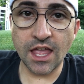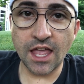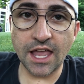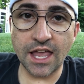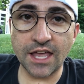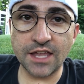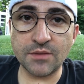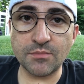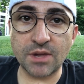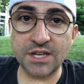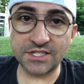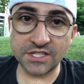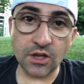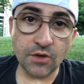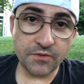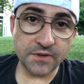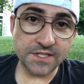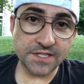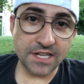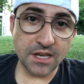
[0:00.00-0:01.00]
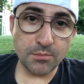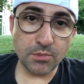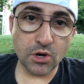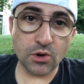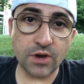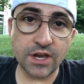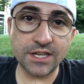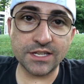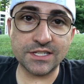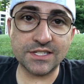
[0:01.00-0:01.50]
And myself as an
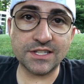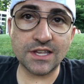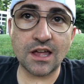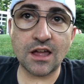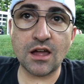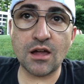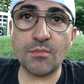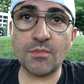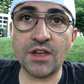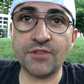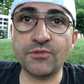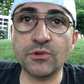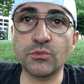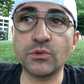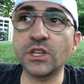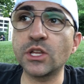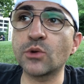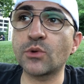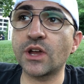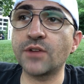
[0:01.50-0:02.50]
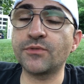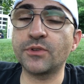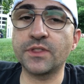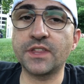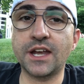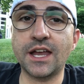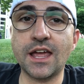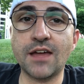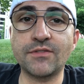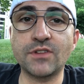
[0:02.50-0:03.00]
immigrant, um, I feel really grateful
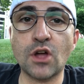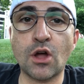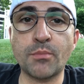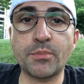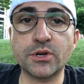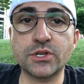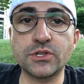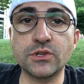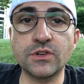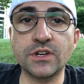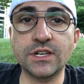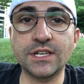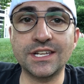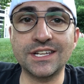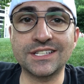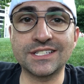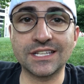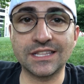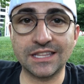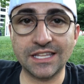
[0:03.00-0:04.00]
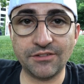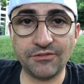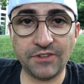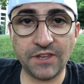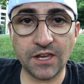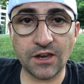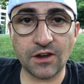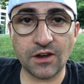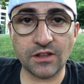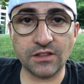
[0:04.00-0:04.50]
that I have the opportunity to live
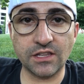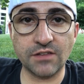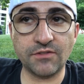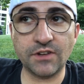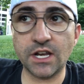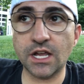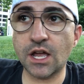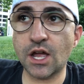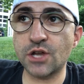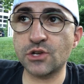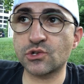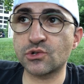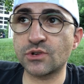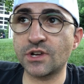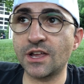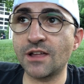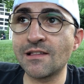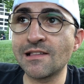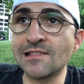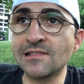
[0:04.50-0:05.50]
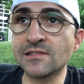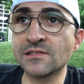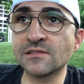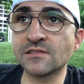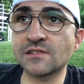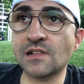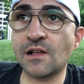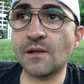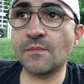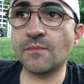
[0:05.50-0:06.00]
here, and live in a country
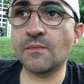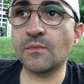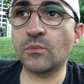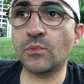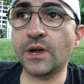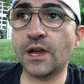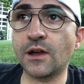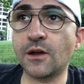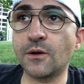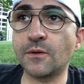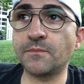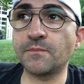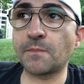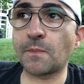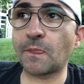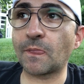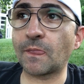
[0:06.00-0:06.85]
um, where